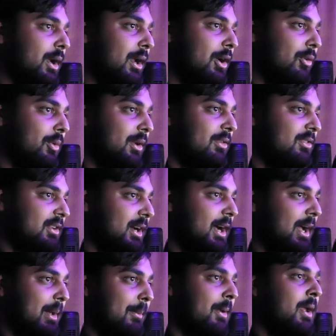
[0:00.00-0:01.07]
increased
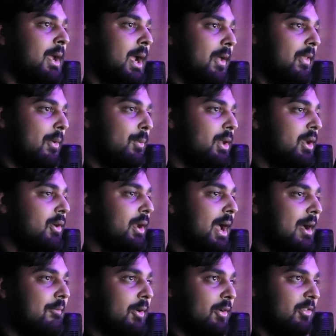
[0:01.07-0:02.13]
time that we could
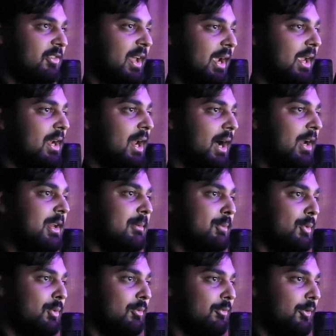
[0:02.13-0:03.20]
have our second
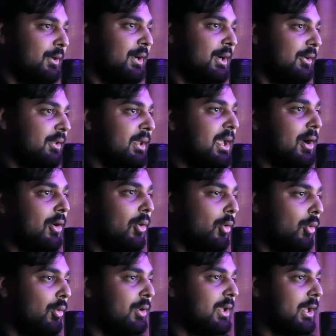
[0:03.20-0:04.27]
honeymoon for nearly a
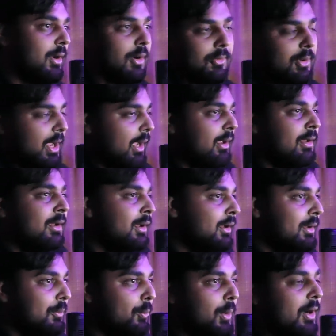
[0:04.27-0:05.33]
whole year. Okay.
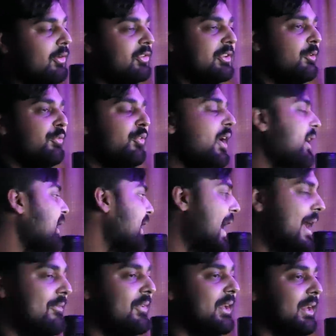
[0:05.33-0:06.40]
Where's the fucking
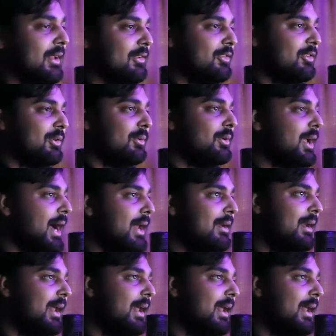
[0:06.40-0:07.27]
evidence, dude? God